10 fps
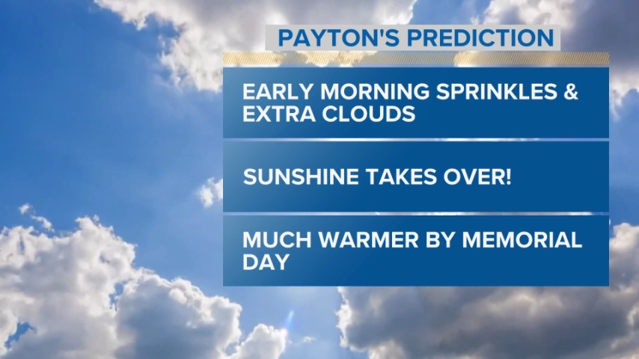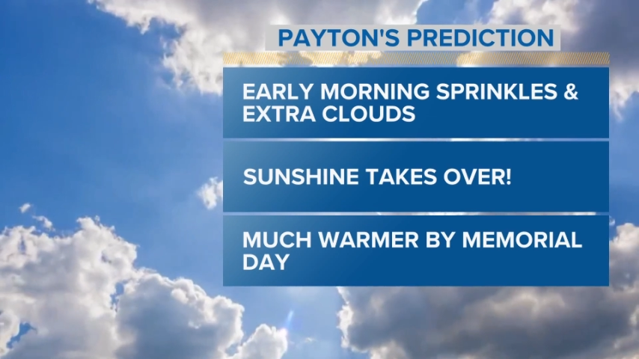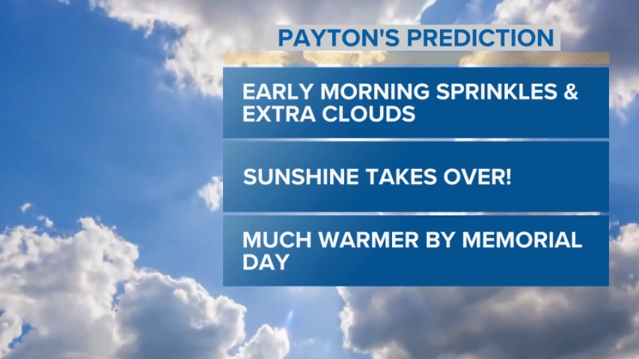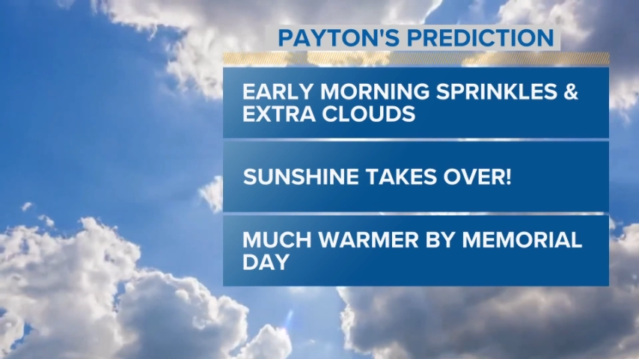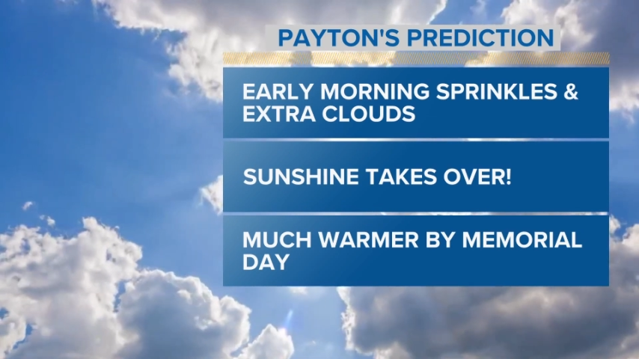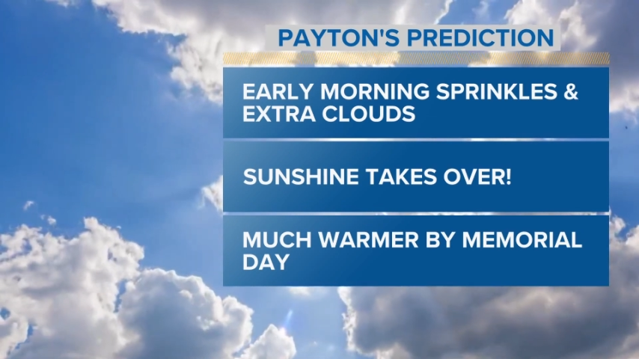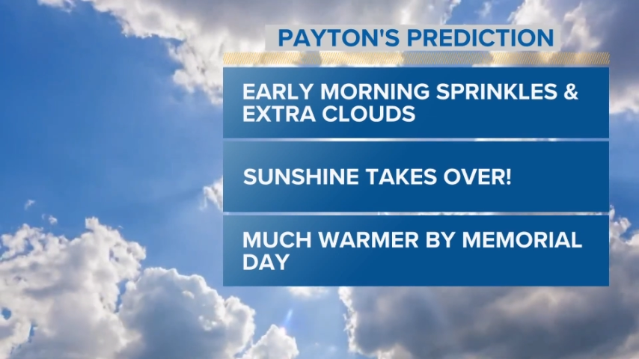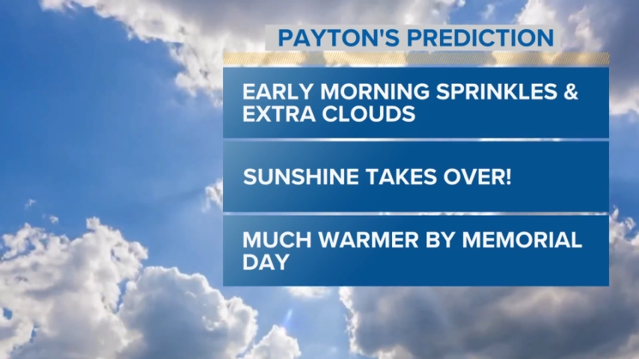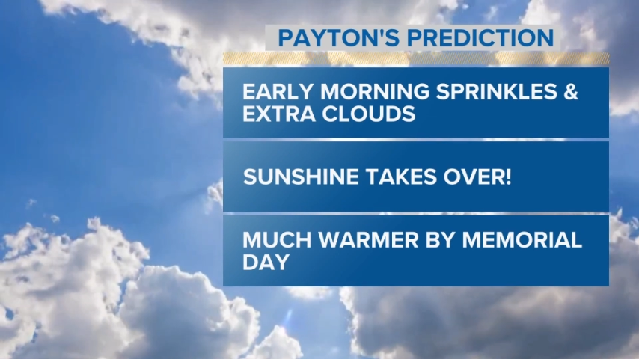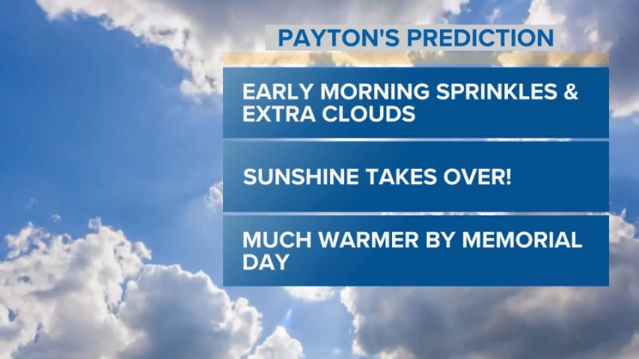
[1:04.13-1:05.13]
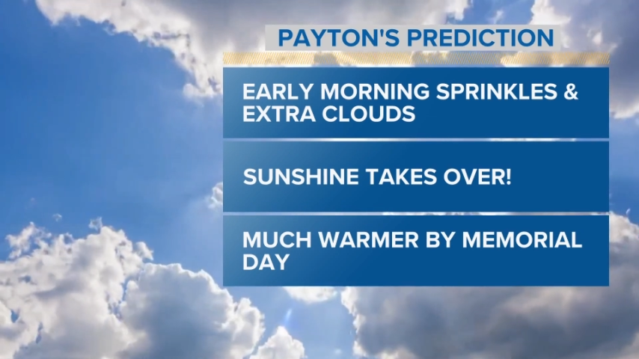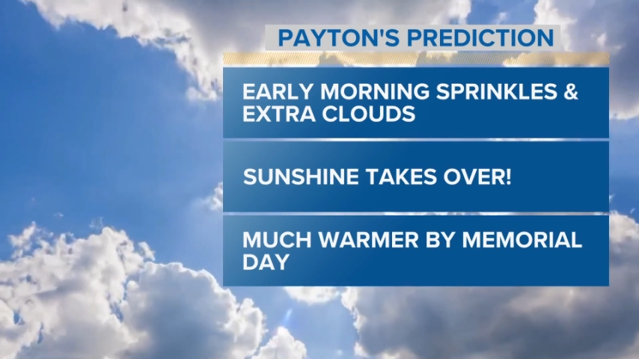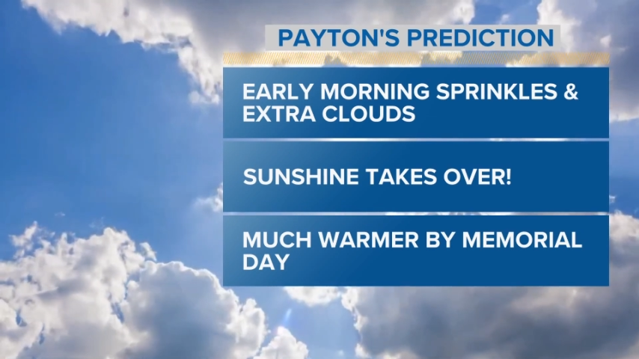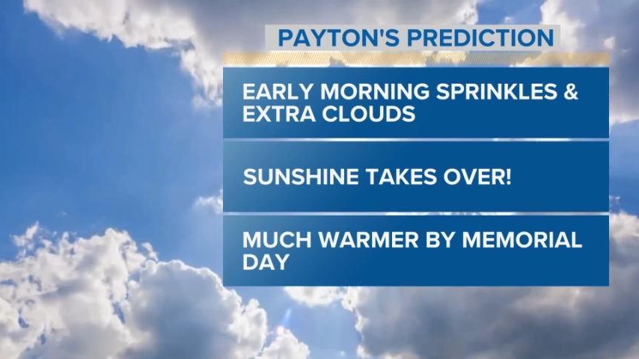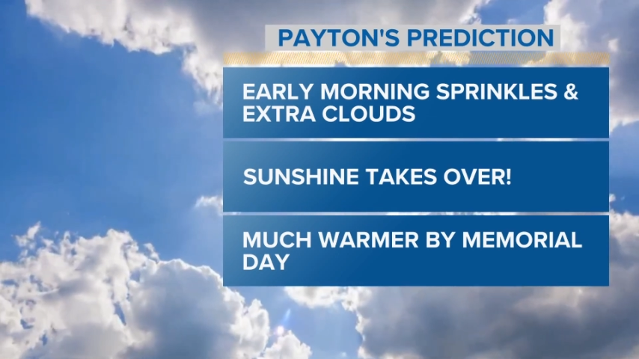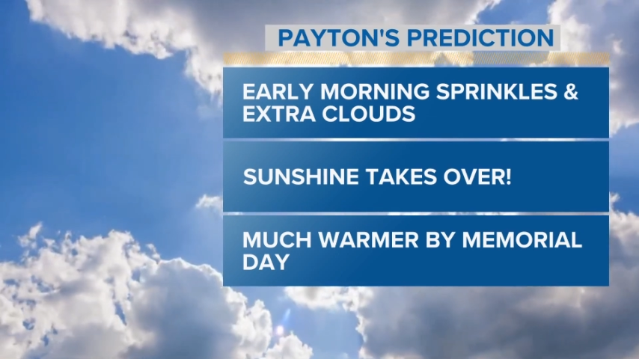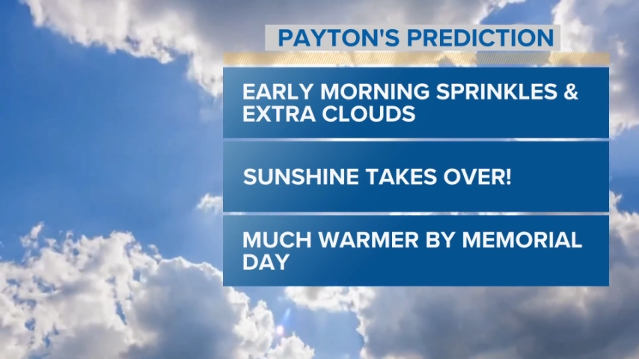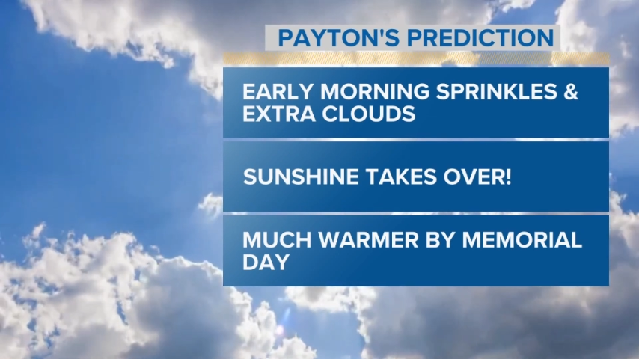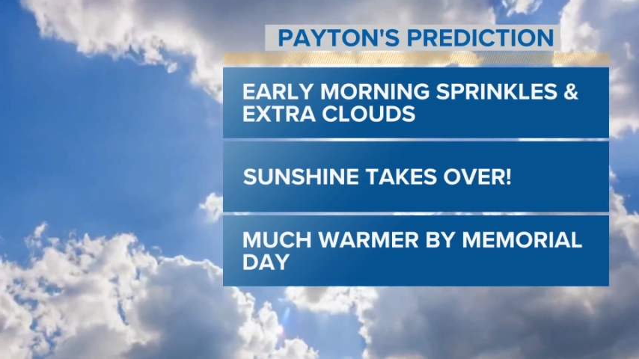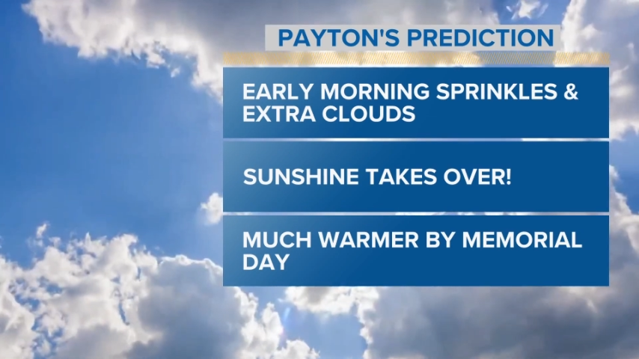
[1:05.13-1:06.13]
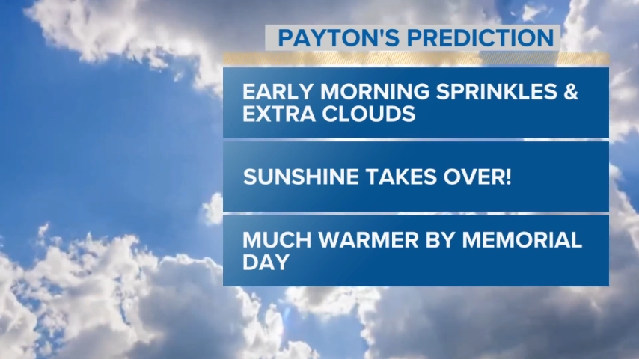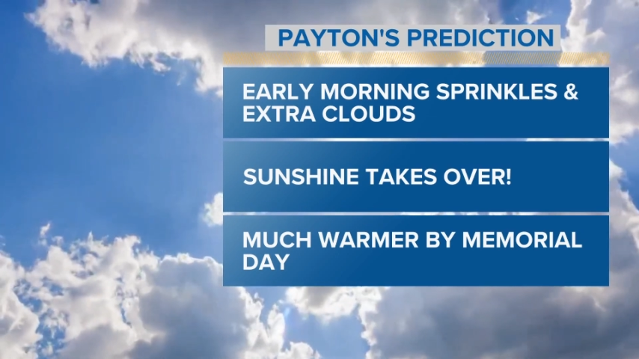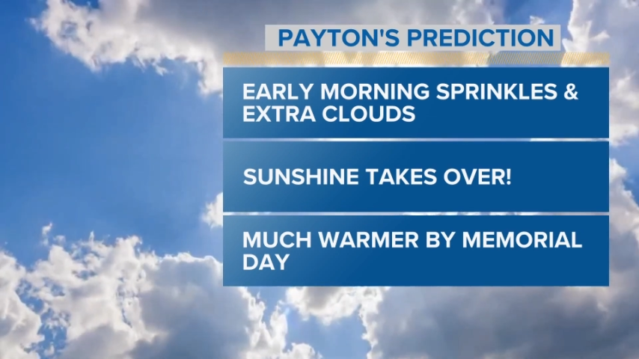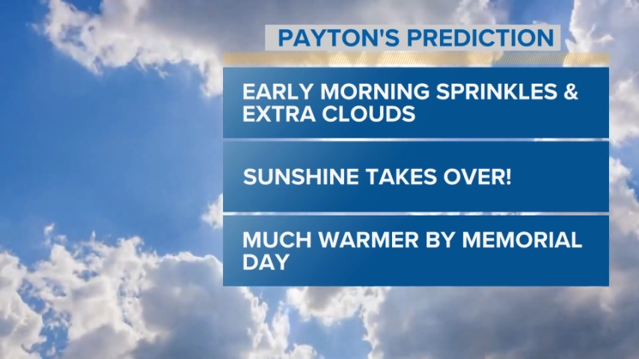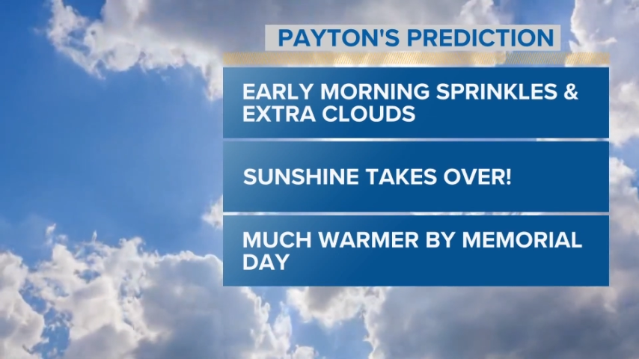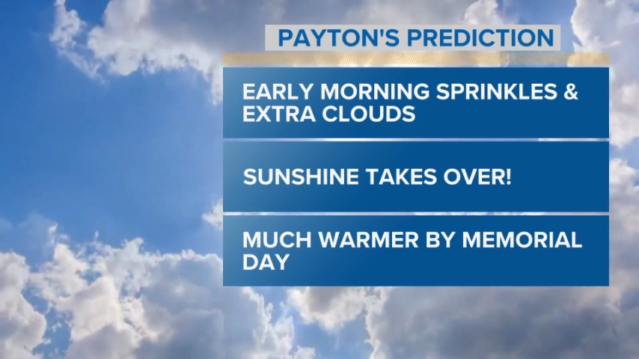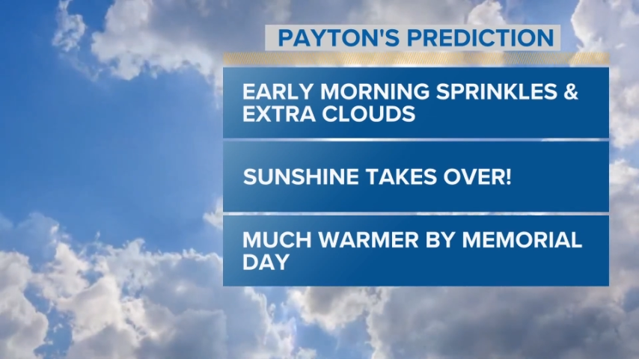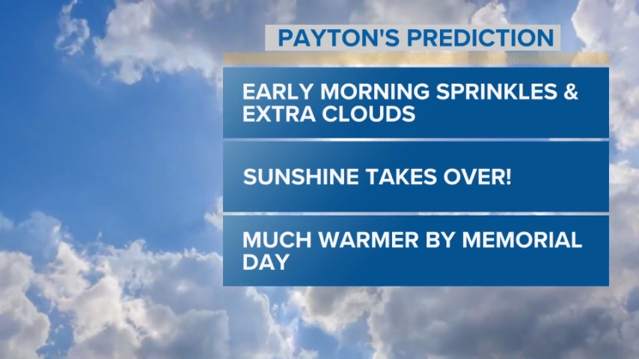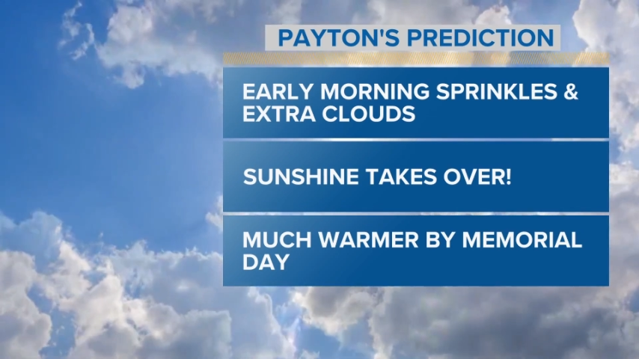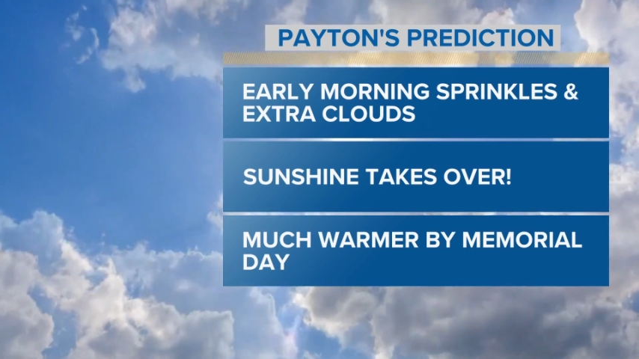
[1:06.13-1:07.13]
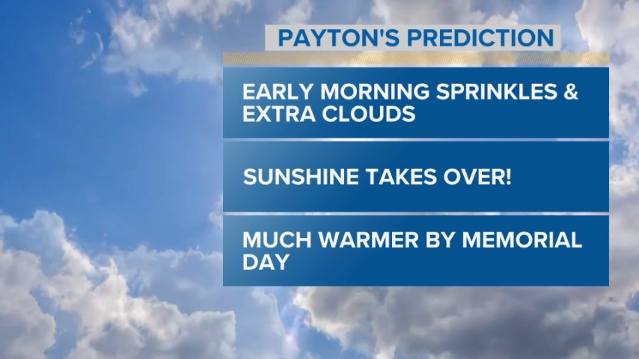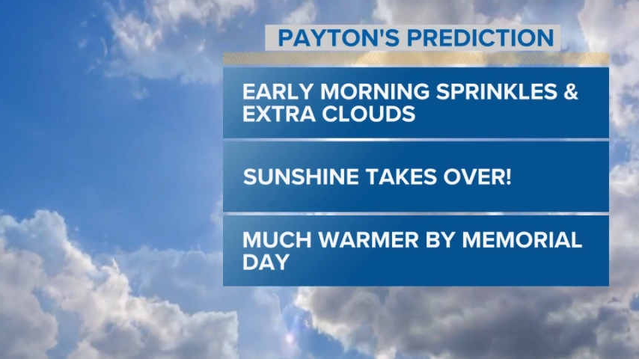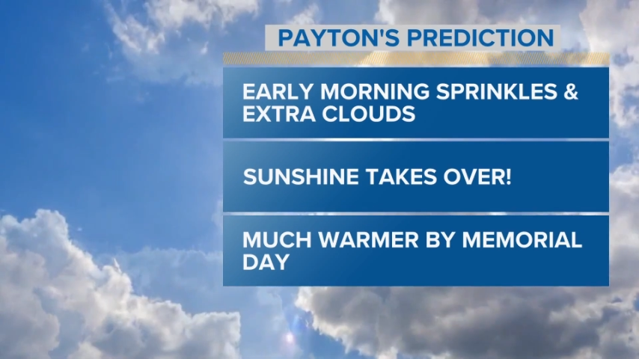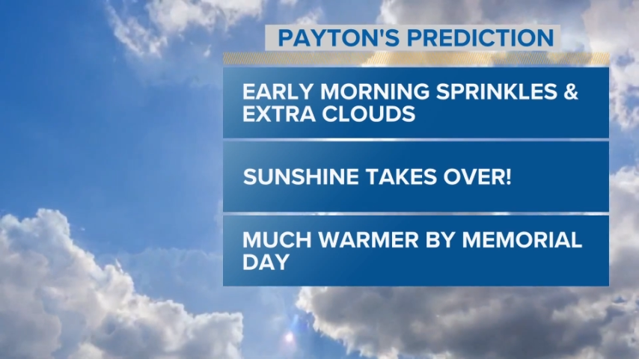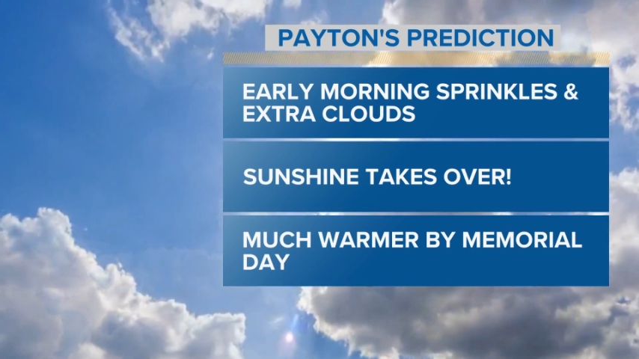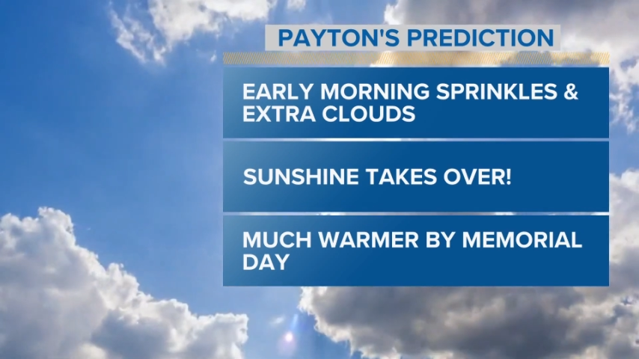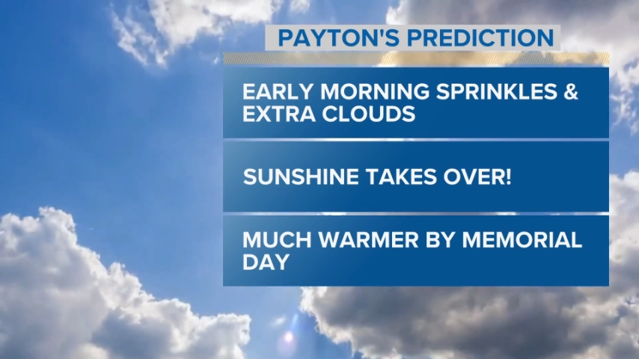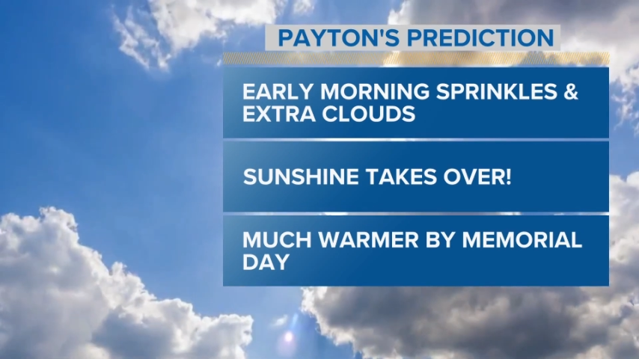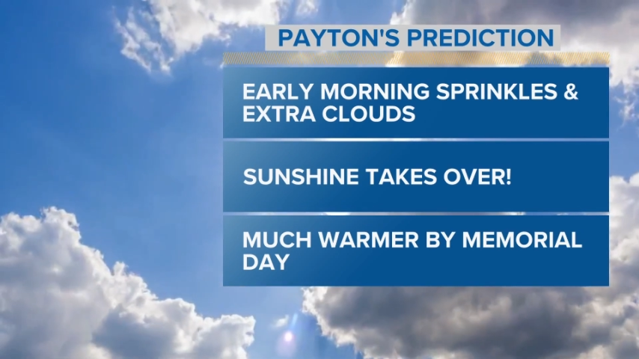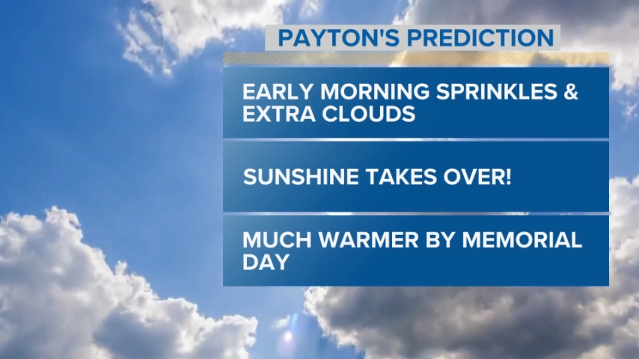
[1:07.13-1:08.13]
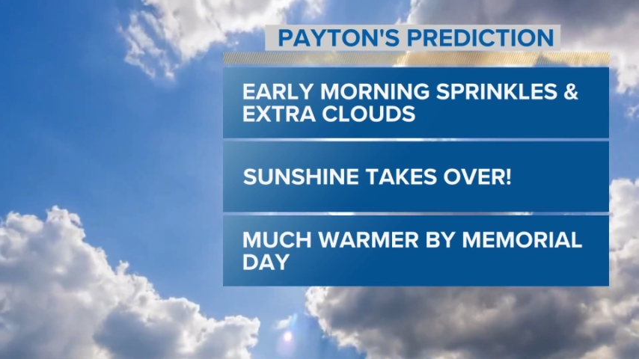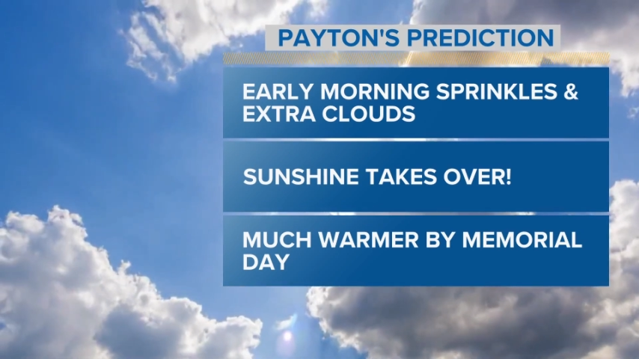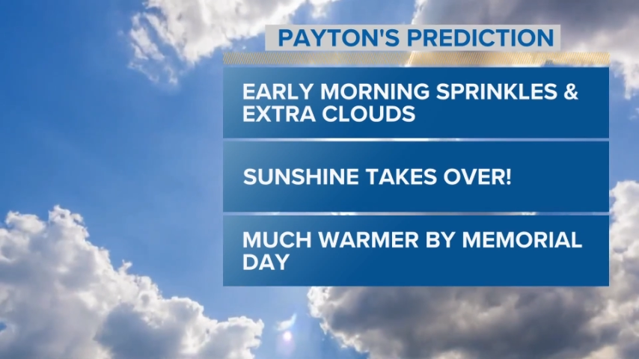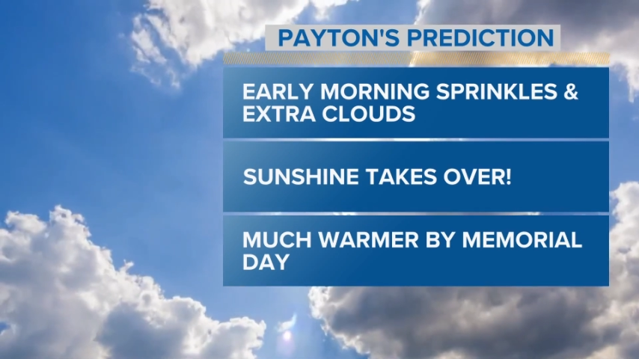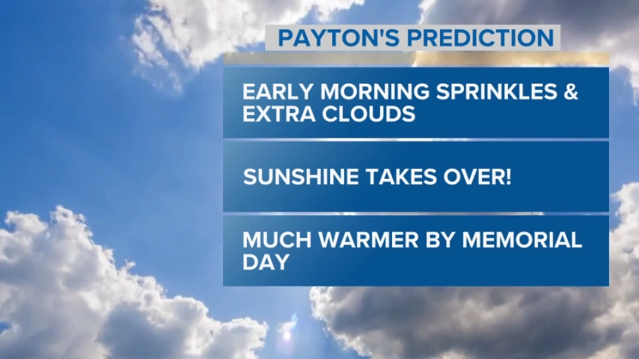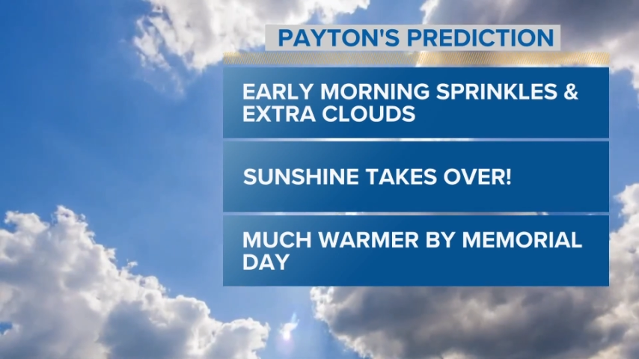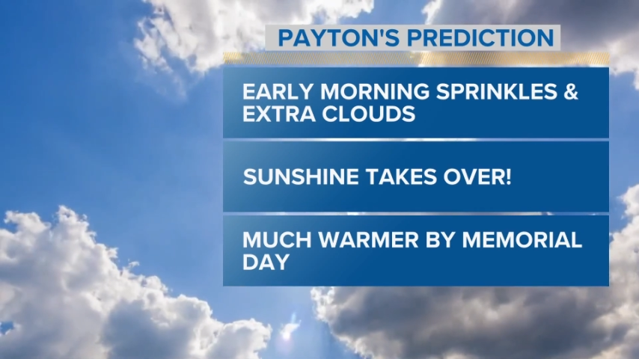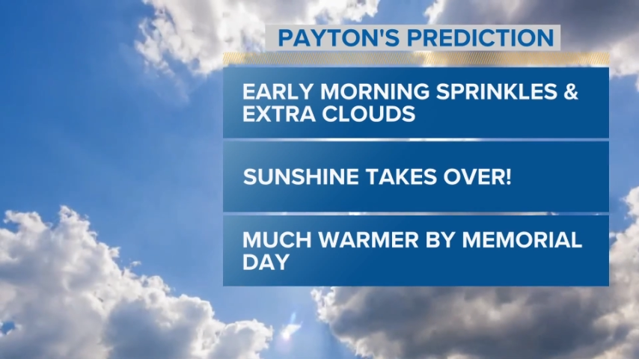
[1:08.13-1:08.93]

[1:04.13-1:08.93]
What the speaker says: (no speaker visible)